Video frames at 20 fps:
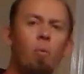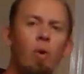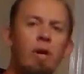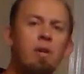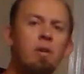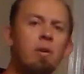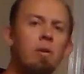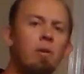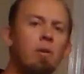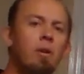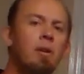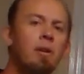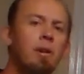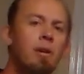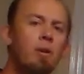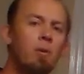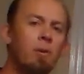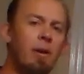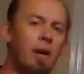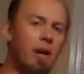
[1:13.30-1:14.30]
When you're
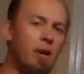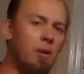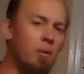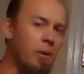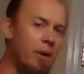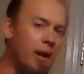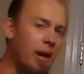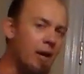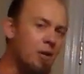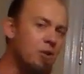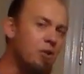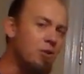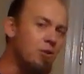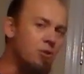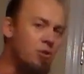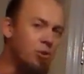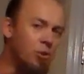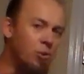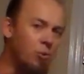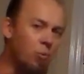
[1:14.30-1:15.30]
looking at organic
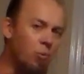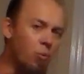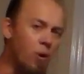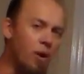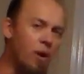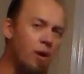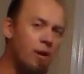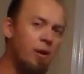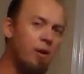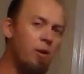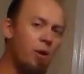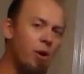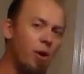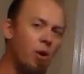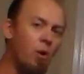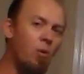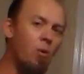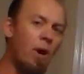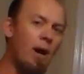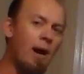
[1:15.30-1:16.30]
reactions, you want to
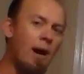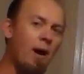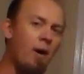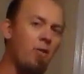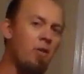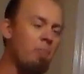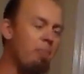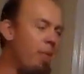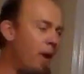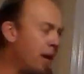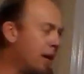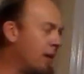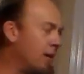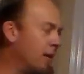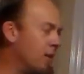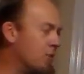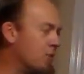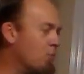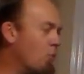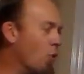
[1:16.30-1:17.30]
know how the
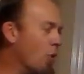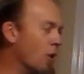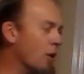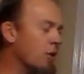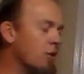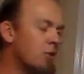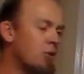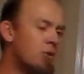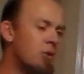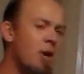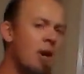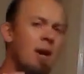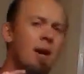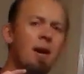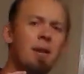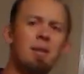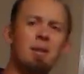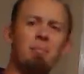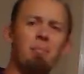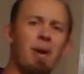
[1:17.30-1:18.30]
mechanism works.
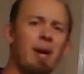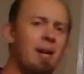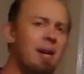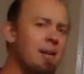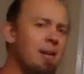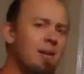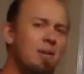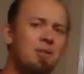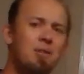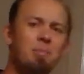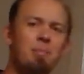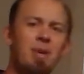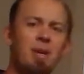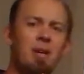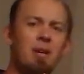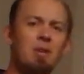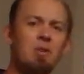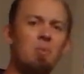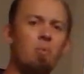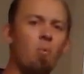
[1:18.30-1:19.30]
The mechanism
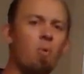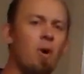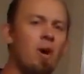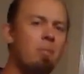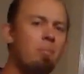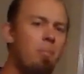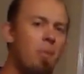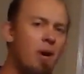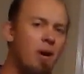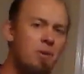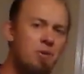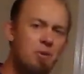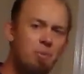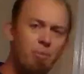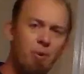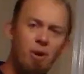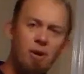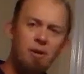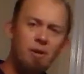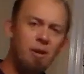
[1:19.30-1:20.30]
is what bonds
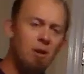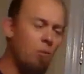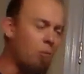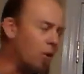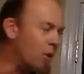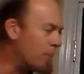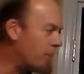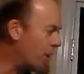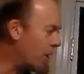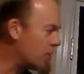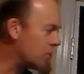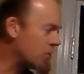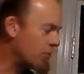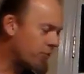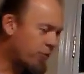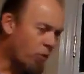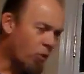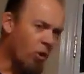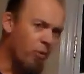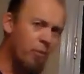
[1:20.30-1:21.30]
are breaking and what bonds
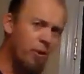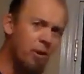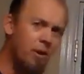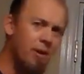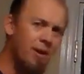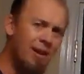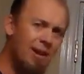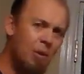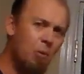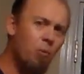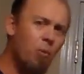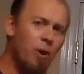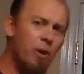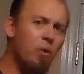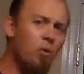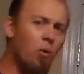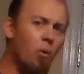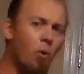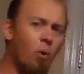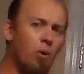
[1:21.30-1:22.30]
are forming in
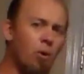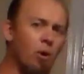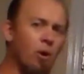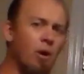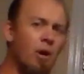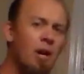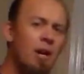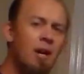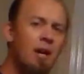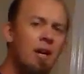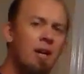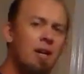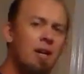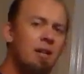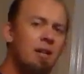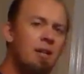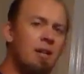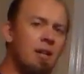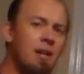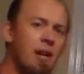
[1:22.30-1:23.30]
what order
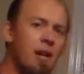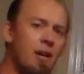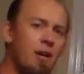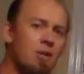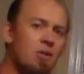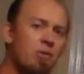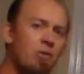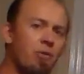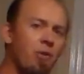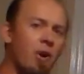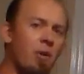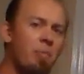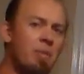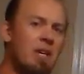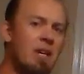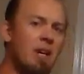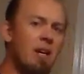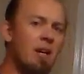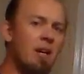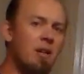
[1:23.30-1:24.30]
to get us from
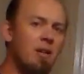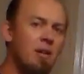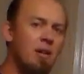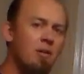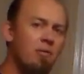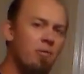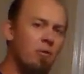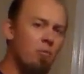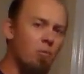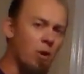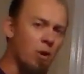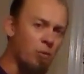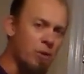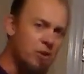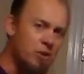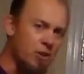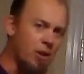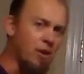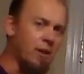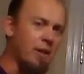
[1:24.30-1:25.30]
the end from where
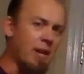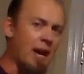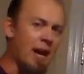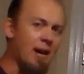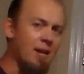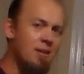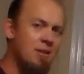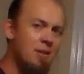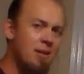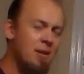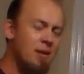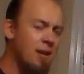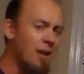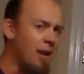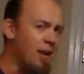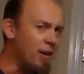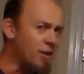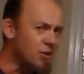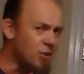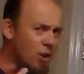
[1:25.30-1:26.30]
we started at.
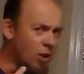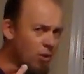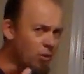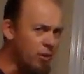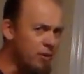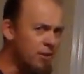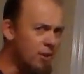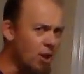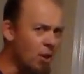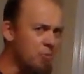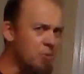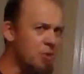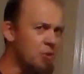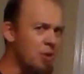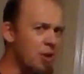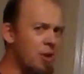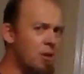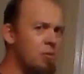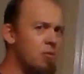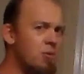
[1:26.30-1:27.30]
And it always helps
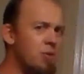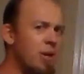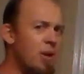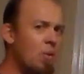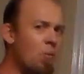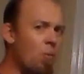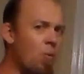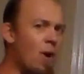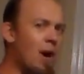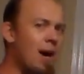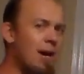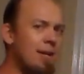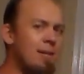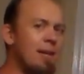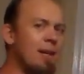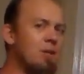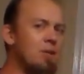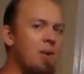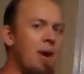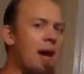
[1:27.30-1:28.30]
us understand why
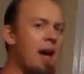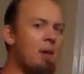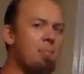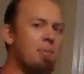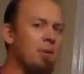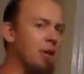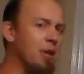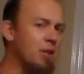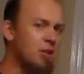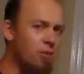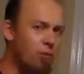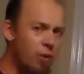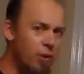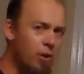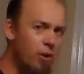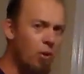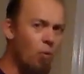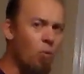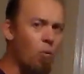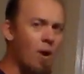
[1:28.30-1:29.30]
things are happening. Because if
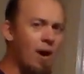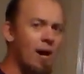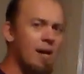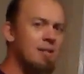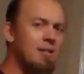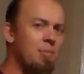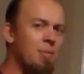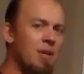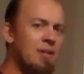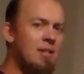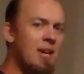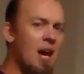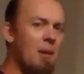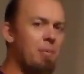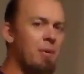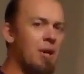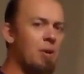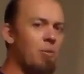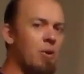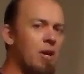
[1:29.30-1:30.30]
we know why something's
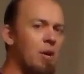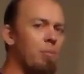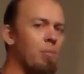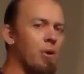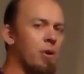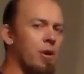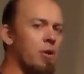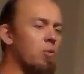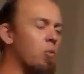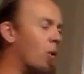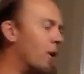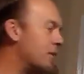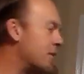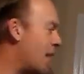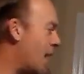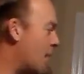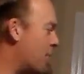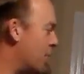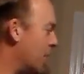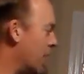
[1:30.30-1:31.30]
happening, we can predict
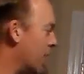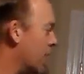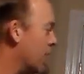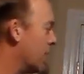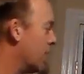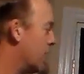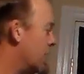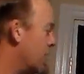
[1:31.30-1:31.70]
what's happening.